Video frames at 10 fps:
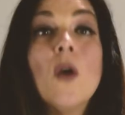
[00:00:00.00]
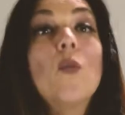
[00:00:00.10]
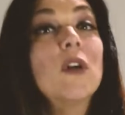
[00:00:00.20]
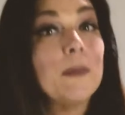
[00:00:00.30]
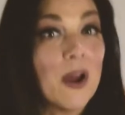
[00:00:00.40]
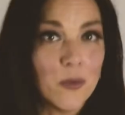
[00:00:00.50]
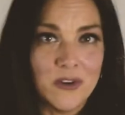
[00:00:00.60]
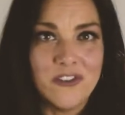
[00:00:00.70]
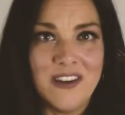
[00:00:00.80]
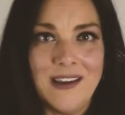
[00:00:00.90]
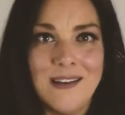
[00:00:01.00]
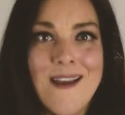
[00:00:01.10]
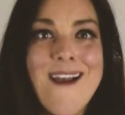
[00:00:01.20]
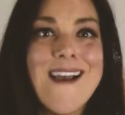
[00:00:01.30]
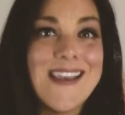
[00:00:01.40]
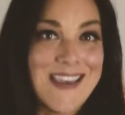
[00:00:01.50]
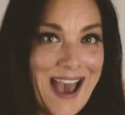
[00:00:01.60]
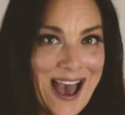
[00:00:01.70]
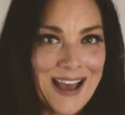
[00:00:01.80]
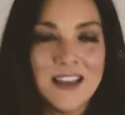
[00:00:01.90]
What about routine?
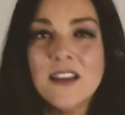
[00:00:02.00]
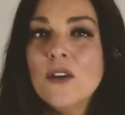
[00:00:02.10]
Yeah.